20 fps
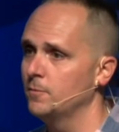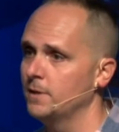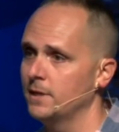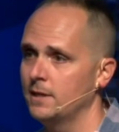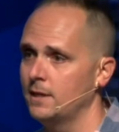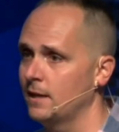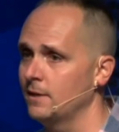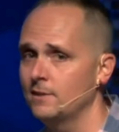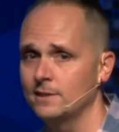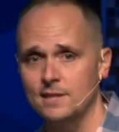man.
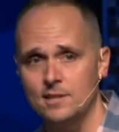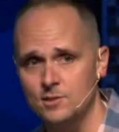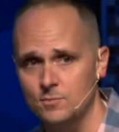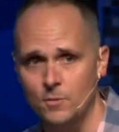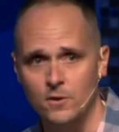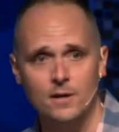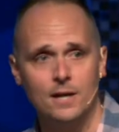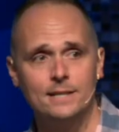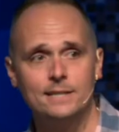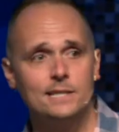I'm not that
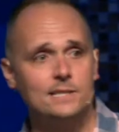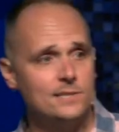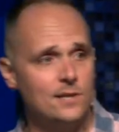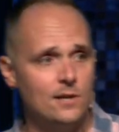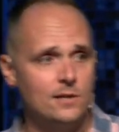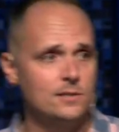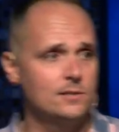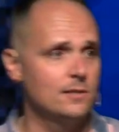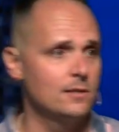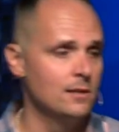smart. I need to
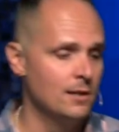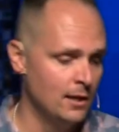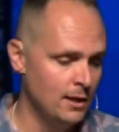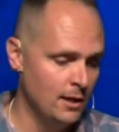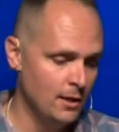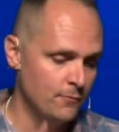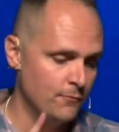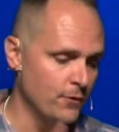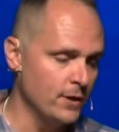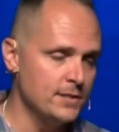talk to
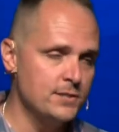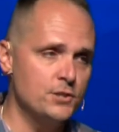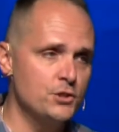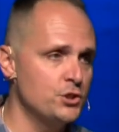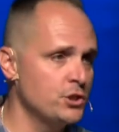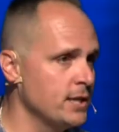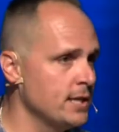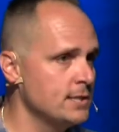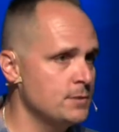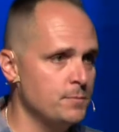Francis
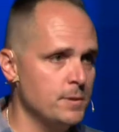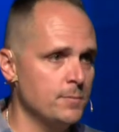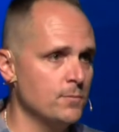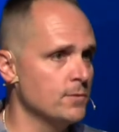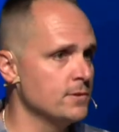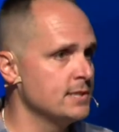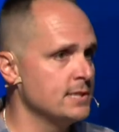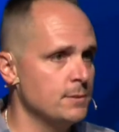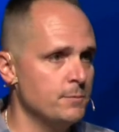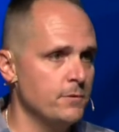Chan's people
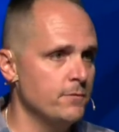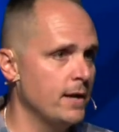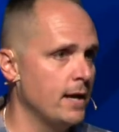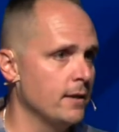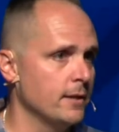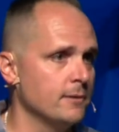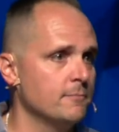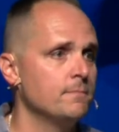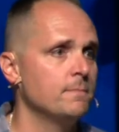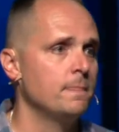in Simi Valley.